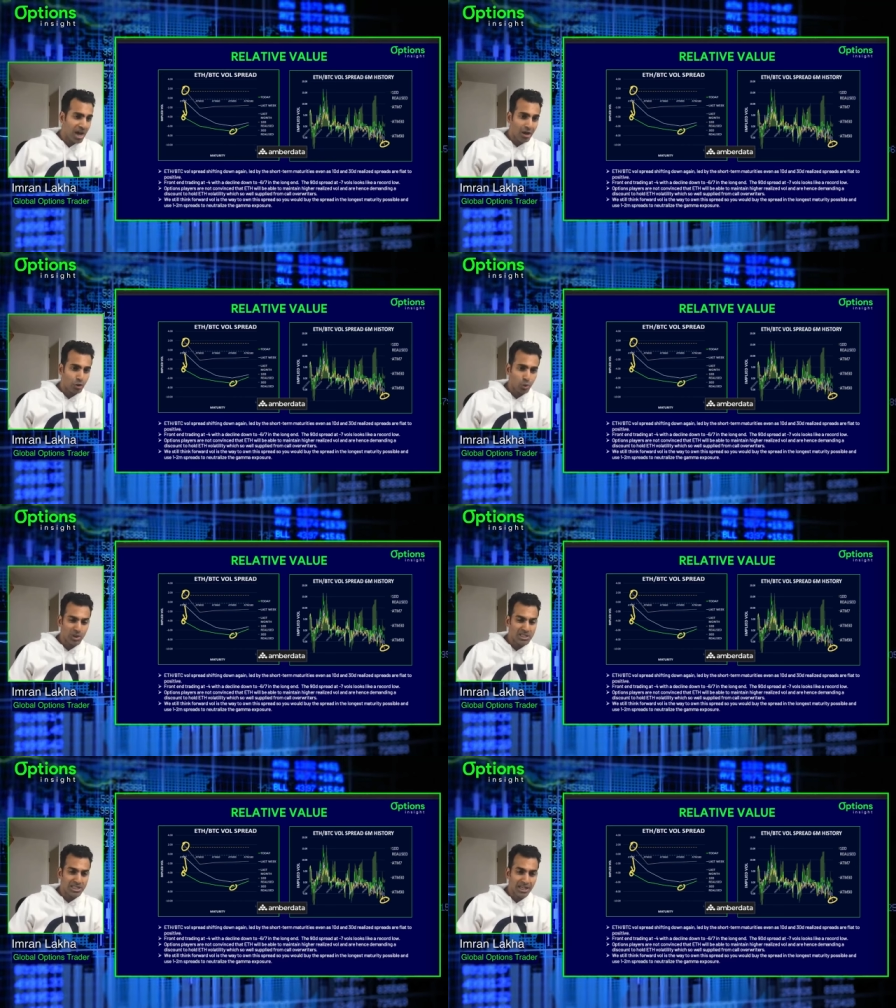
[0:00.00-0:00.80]
How long we're
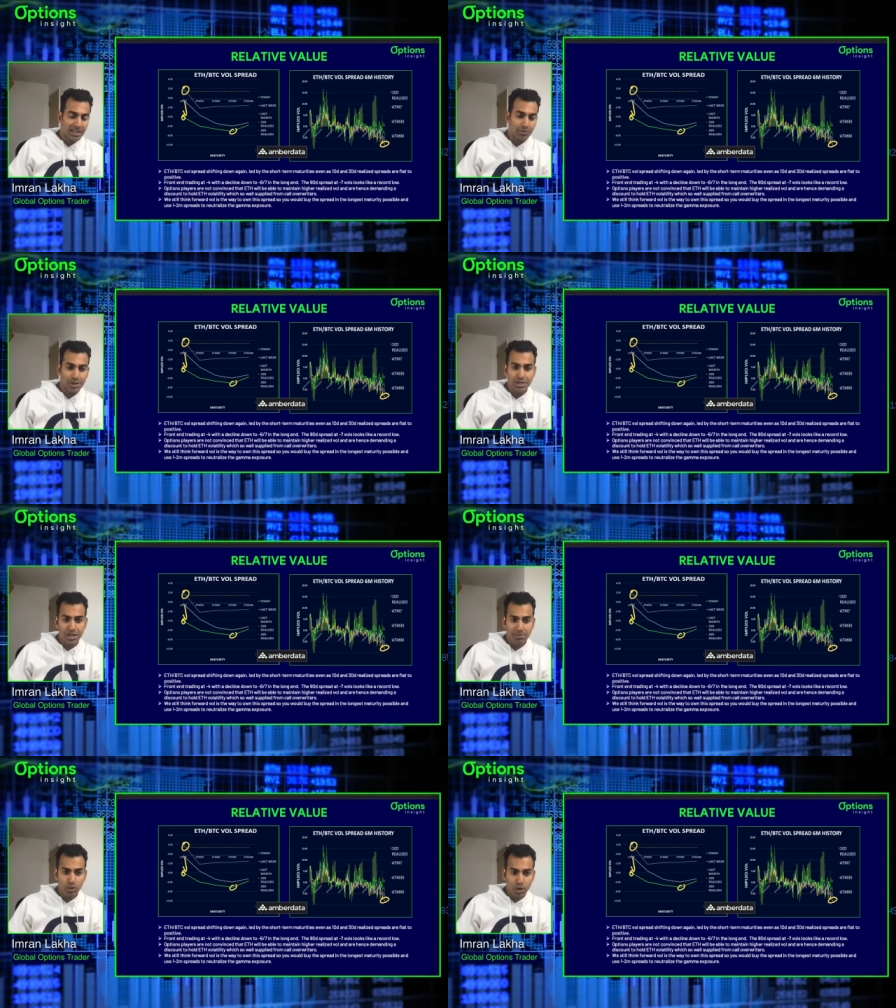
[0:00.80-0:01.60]
going to stay in that
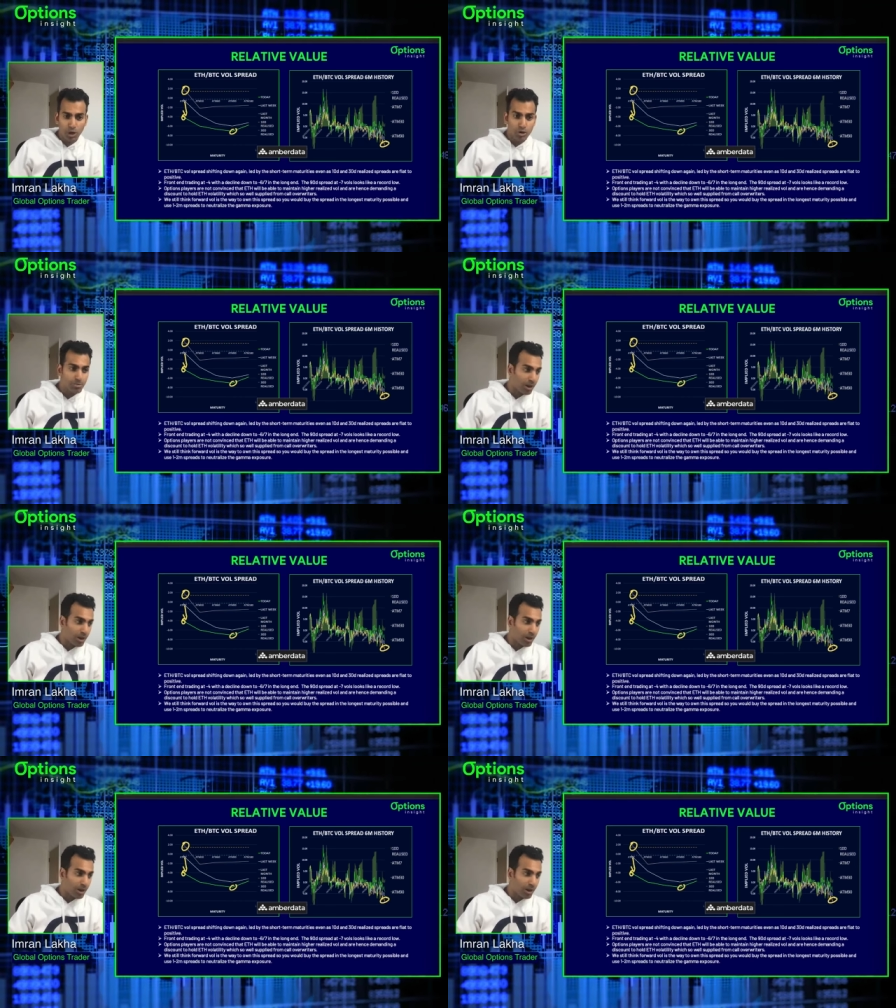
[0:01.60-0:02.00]
regime, who knows?